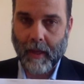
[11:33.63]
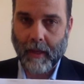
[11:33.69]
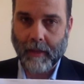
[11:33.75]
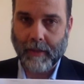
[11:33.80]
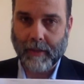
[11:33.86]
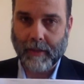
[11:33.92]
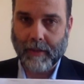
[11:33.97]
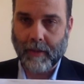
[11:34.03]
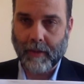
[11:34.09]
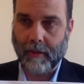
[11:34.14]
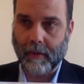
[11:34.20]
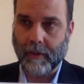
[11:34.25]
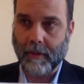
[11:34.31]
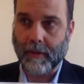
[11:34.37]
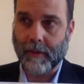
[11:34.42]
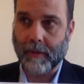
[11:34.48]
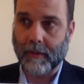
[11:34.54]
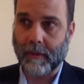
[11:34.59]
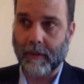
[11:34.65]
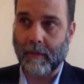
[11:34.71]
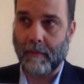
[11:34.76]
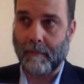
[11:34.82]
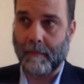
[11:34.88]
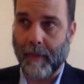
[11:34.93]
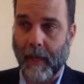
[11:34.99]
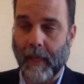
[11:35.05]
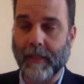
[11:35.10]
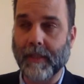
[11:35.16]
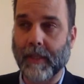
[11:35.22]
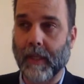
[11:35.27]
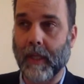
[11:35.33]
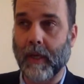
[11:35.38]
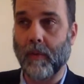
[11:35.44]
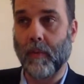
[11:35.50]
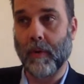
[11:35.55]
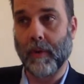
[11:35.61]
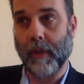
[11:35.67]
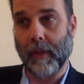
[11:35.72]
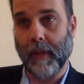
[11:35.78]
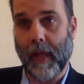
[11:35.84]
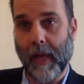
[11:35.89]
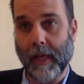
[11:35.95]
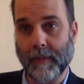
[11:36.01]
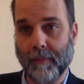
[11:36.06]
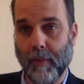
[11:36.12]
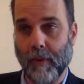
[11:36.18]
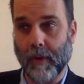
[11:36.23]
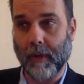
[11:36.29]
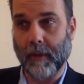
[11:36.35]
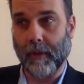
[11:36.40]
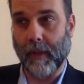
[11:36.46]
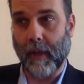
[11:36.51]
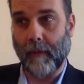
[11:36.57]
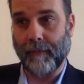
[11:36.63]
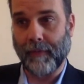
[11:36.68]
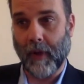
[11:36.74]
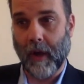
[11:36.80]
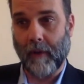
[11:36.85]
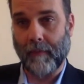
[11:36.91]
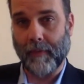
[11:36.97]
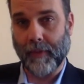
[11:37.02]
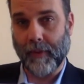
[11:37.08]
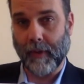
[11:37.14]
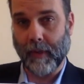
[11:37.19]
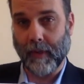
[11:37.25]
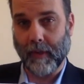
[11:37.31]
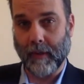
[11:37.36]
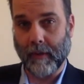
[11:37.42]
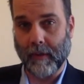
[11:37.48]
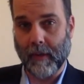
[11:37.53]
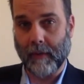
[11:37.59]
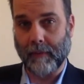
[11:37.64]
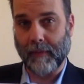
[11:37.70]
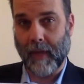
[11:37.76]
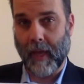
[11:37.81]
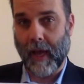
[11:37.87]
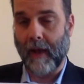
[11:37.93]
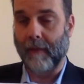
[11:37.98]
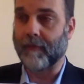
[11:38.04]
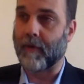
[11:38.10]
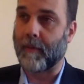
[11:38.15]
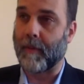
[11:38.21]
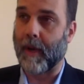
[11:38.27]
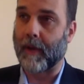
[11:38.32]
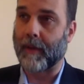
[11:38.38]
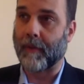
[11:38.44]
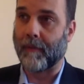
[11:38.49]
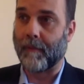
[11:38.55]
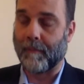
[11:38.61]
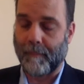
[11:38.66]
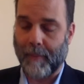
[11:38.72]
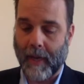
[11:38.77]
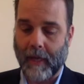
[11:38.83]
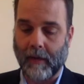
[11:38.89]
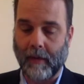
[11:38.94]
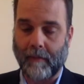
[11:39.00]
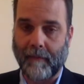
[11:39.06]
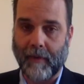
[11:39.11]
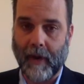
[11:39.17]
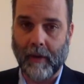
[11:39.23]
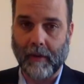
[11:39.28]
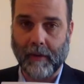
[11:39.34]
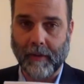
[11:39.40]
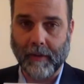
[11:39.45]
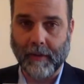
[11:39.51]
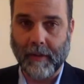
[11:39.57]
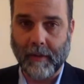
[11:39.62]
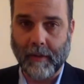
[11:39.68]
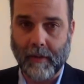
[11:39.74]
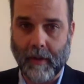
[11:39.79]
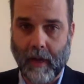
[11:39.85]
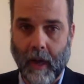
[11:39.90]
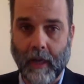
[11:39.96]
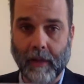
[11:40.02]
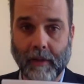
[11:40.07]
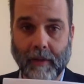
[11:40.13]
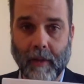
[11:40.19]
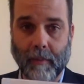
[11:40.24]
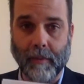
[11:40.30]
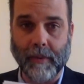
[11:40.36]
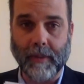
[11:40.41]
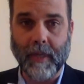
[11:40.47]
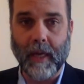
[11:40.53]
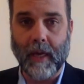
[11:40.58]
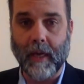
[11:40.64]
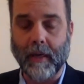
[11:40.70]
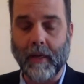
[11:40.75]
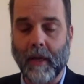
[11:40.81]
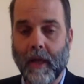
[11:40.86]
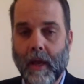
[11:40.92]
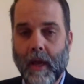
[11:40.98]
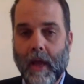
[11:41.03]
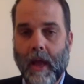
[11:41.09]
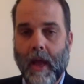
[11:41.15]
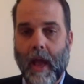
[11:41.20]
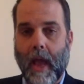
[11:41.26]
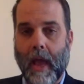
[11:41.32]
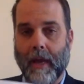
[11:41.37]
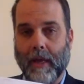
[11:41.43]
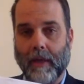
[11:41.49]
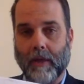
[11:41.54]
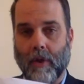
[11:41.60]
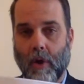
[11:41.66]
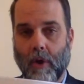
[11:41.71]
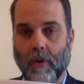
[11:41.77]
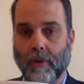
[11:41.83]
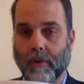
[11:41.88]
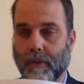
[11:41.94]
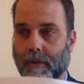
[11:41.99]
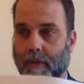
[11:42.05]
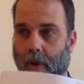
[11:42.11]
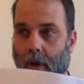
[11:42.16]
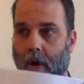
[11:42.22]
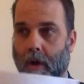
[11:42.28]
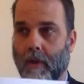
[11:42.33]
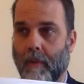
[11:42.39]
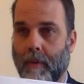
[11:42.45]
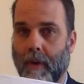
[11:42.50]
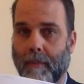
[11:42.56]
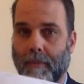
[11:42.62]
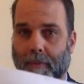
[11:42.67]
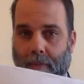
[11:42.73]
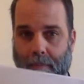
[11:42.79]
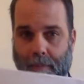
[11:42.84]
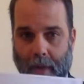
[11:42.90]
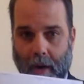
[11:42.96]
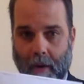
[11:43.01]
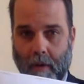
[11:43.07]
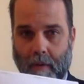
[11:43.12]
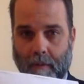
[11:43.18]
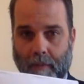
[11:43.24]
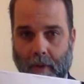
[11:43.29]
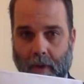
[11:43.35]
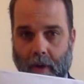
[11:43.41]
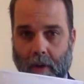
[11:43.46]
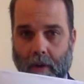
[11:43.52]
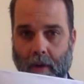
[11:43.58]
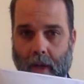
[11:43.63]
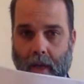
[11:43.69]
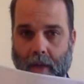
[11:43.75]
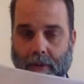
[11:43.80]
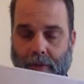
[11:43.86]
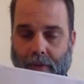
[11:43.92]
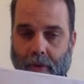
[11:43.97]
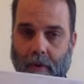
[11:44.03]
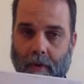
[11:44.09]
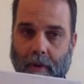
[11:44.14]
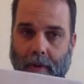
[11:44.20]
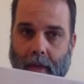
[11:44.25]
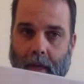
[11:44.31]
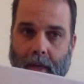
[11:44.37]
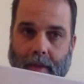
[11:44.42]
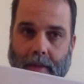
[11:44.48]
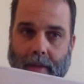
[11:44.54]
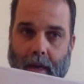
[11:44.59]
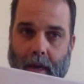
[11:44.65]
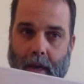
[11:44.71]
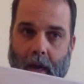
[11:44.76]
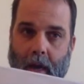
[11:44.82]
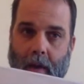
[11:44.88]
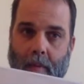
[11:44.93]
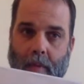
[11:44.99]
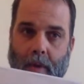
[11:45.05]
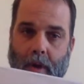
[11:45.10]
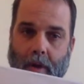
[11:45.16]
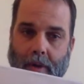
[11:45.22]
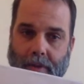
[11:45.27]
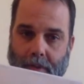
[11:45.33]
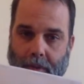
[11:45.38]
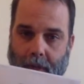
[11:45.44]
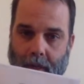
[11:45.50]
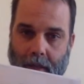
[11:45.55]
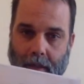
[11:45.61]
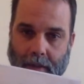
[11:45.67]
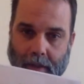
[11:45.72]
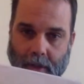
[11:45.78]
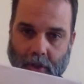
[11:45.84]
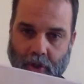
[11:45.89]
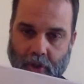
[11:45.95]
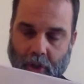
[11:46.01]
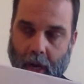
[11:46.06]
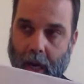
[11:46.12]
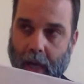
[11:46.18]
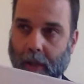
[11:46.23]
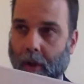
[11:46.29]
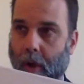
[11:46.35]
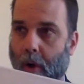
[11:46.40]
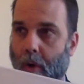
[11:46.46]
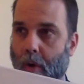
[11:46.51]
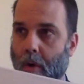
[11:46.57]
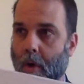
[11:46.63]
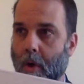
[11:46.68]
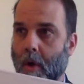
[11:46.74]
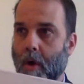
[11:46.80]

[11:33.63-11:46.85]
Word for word: starts basically where the last book left off at the at the aftermath of Battle of Island Island Number Ten, and it goes all the way up to Perryville. And during that time, we also get into Shiloh.